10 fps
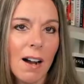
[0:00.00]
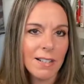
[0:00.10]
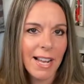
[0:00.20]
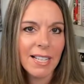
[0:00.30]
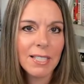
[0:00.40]
Our
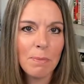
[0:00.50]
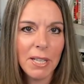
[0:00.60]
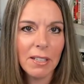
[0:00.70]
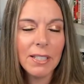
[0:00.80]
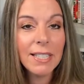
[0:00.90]
next
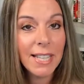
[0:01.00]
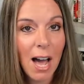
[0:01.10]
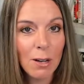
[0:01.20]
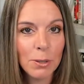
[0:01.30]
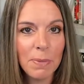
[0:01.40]
bill is
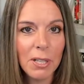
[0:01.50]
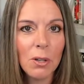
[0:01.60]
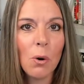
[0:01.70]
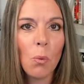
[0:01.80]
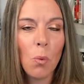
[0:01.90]
House
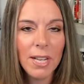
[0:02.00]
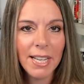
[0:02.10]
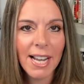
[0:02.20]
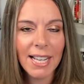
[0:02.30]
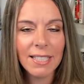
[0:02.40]
Bill
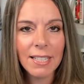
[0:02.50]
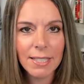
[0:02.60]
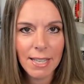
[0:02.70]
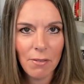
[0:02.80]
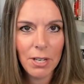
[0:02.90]

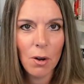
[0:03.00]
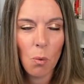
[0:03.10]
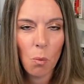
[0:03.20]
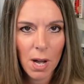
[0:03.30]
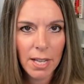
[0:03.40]

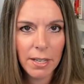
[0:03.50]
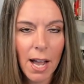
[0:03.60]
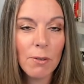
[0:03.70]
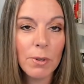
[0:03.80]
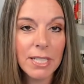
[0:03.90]
1971.
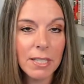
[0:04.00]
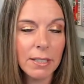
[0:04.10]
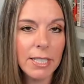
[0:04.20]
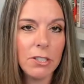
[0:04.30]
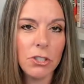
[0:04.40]
I
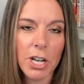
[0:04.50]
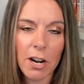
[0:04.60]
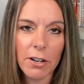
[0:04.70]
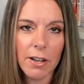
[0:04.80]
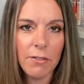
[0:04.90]
recently
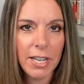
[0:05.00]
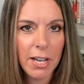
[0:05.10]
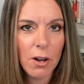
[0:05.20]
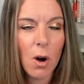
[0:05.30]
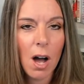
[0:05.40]
shared a
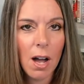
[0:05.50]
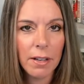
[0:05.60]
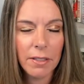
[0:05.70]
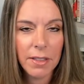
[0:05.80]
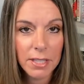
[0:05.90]
video
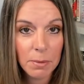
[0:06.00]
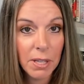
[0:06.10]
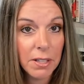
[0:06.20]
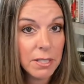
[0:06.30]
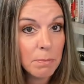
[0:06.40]
on this
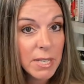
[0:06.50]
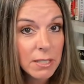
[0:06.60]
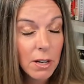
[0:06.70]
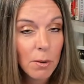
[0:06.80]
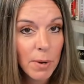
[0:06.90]
bill that's
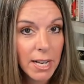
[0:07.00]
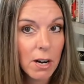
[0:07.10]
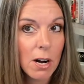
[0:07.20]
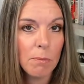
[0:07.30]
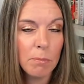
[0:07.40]
missed our
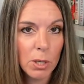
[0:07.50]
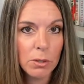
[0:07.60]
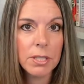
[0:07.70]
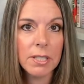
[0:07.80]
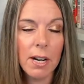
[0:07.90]
radar
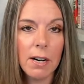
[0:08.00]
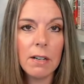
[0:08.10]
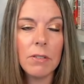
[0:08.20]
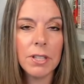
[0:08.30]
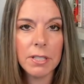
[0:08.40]
most
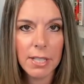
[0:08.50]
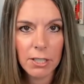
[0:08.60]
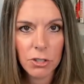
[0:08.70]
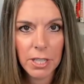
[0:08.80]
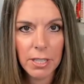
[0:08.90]
of the
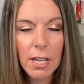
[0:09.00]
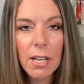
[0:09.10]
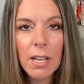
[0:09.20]
session.